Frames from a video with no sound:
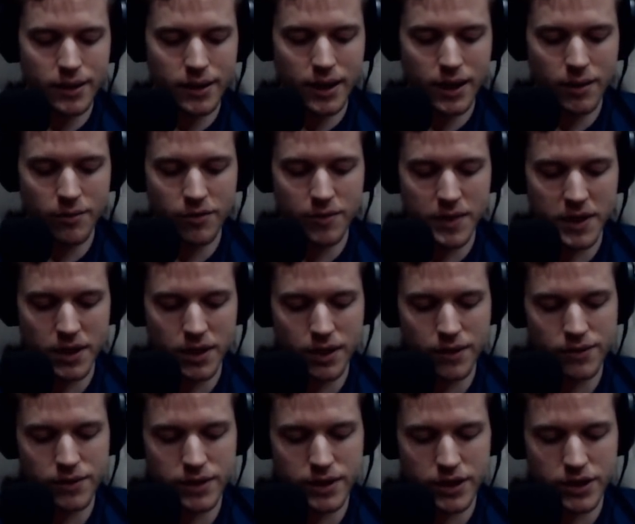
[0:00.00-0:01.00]
came from that
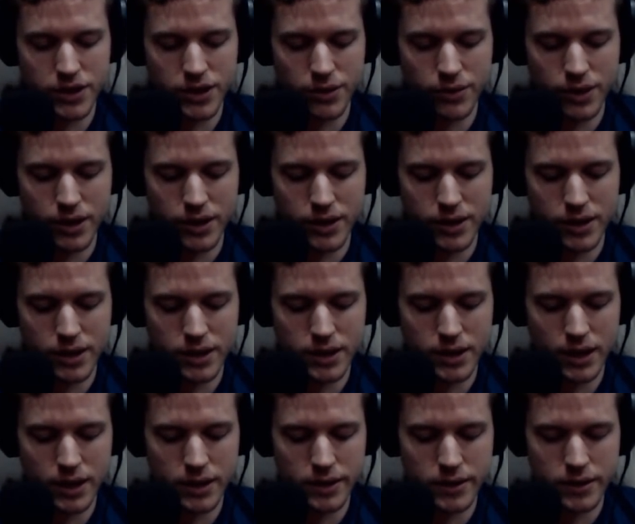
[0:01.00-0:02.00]
conversation that we need to
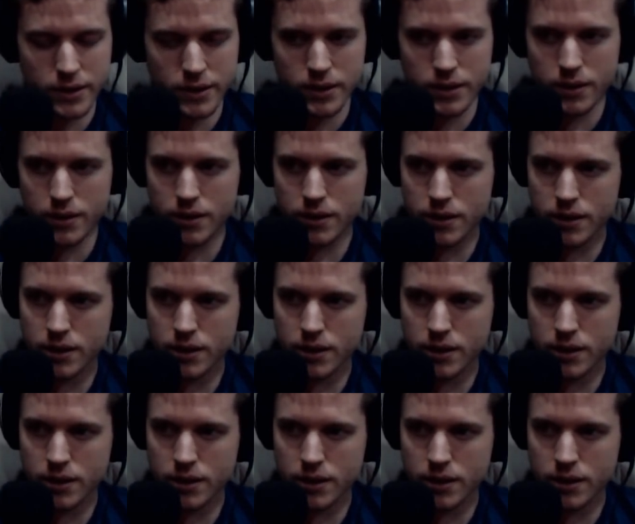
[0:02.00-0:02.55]
discuss?